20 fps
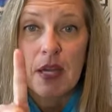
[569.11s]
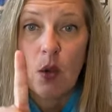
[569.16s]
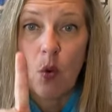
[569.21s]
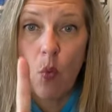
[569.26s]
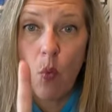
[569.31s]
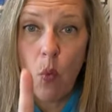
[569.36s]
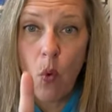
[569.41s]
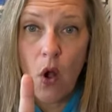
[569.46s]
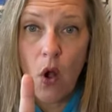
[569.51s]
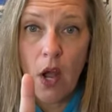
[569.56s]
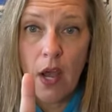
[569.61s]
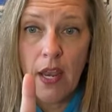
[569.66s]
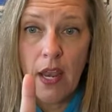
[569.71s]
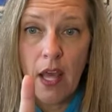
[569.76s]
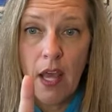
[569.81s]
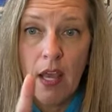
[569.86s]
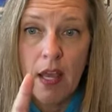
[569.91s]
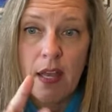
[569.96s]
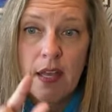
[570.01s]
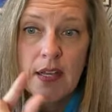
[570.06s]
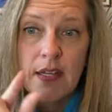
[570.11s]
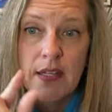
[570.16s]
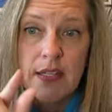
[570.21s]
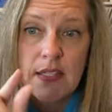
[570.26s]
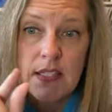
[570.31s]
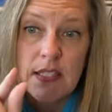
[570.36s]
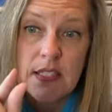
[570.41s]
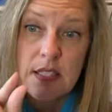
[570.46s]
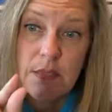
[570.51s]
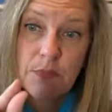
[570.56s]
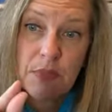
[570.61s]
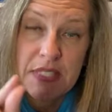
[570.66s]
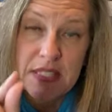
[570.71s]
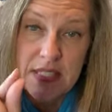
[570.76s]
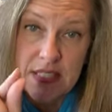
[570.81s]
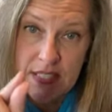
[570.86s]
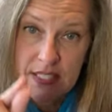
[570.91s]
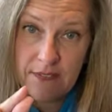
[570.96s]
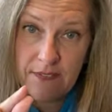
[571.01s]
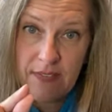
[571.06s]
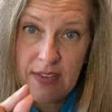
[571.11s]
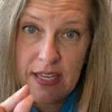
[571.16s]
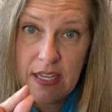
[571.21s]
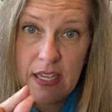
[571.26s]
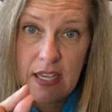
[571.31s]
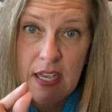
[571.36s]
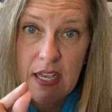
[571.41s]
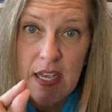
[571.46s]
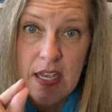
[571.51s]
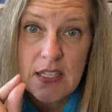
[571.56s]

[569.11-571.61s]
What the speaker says: one specific